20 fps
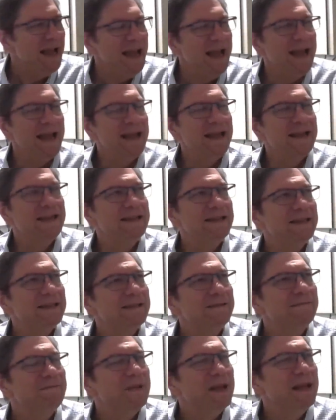And,
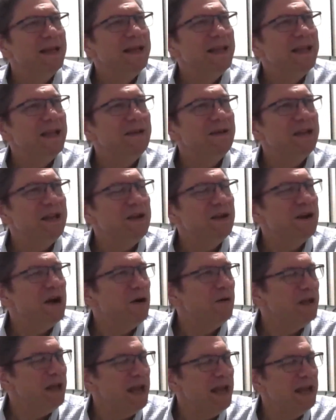you, you
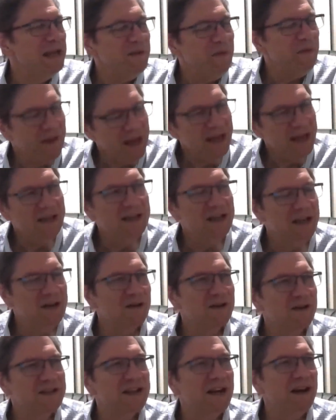know, and you think to
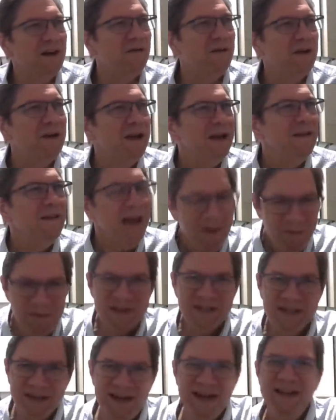yourself, that
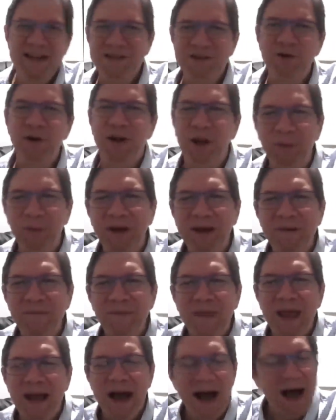was a nice trip.
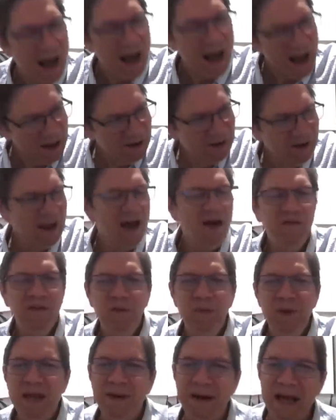I
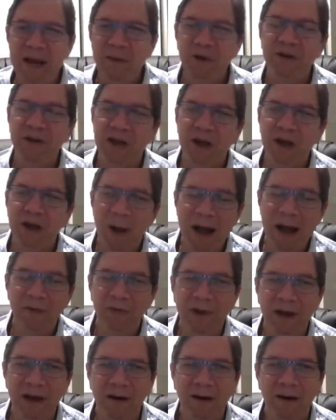loved being able to go
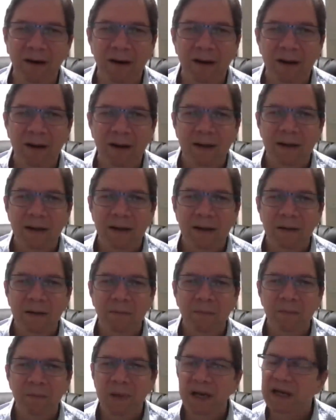out there,
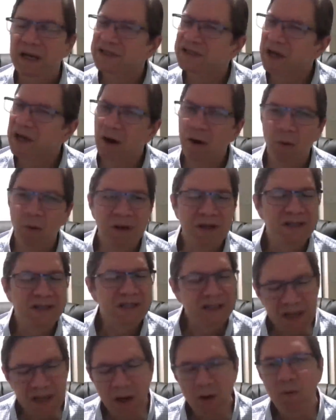but it's
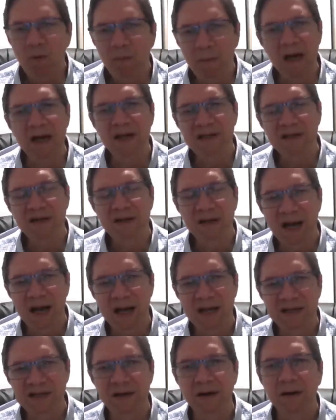always so much
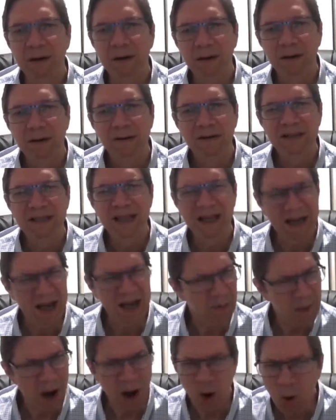nicer to
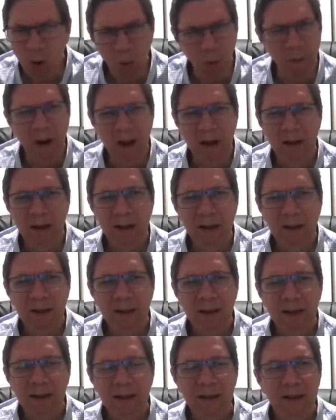come home.
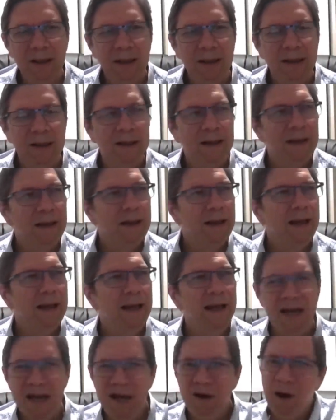Hmm.
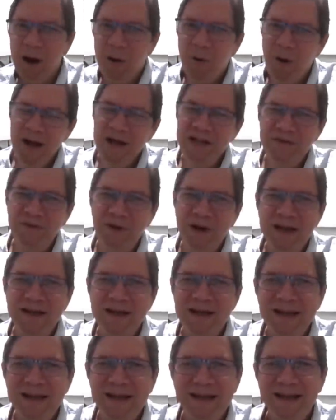And here I was,
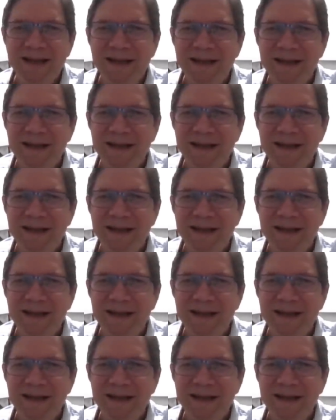Randy.